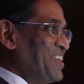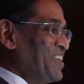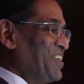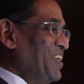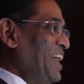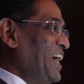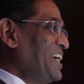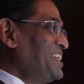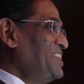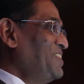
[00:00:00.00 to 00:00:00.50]

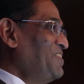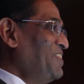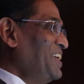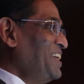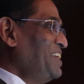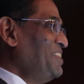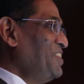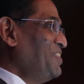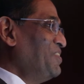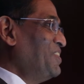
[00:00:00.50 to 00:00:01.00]

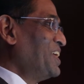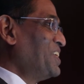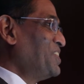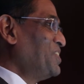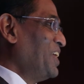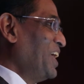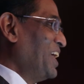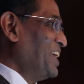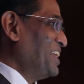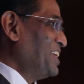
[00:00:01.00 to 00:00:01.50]
collectively, we work
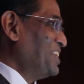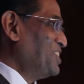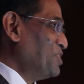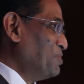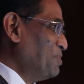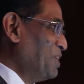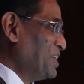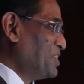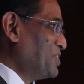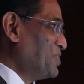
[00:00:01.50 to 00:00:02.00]
together to
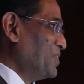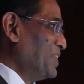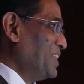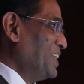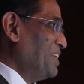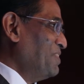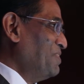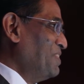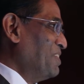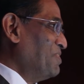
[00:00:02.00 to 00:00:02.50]
make sure
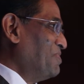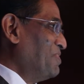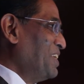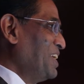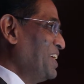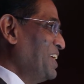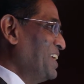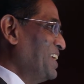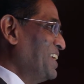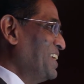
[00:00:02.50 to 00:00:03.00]
that we are
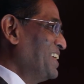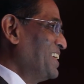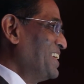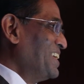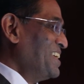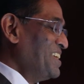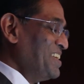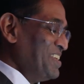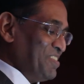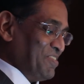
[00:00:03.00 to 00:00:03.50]
free
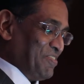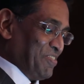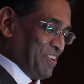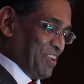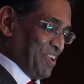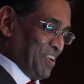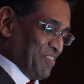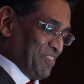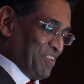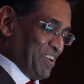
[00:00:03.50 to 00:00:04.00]

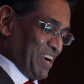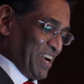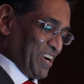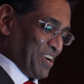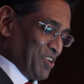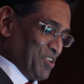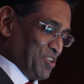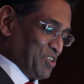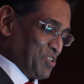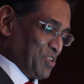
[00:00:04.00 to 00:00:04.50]
of drug
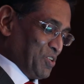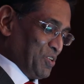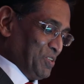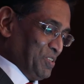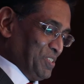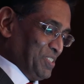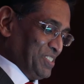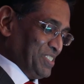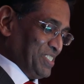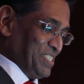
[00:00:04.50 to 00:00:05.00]

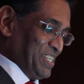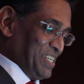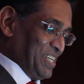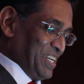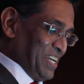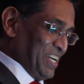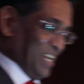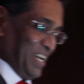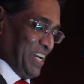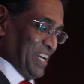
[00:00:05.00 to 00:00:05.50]
control.
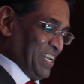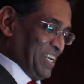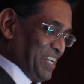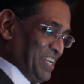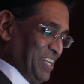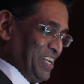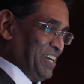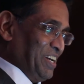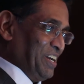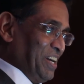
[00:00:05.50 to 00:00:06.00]

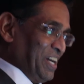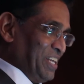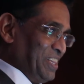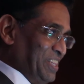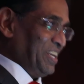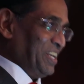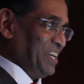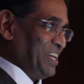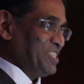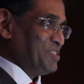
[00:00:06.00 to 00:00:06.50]
And I
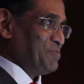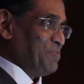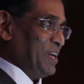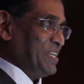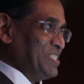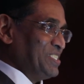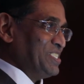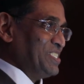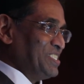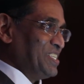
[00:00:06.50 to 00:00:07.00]
think his
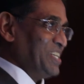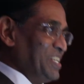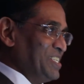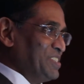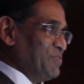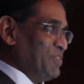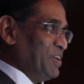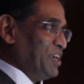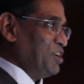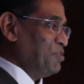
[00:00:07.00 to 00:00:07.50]
presence here
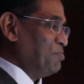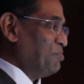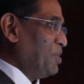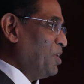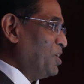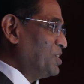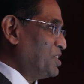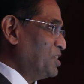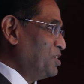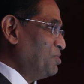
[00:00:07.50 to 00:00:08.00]
is very
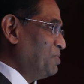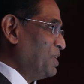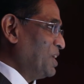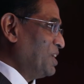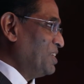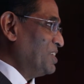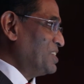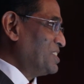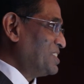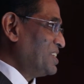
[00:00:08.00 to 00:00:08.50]
important,
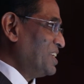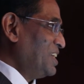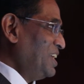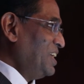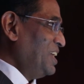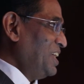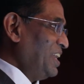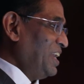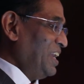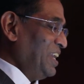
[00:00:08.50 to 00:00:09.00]
because
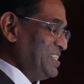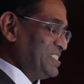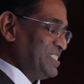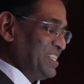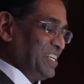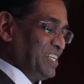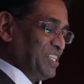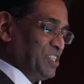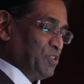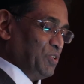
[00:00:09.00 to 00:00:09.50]

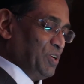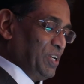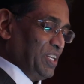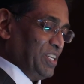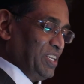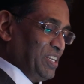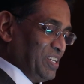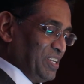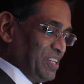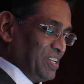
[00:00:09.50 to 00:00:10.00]
listening to it,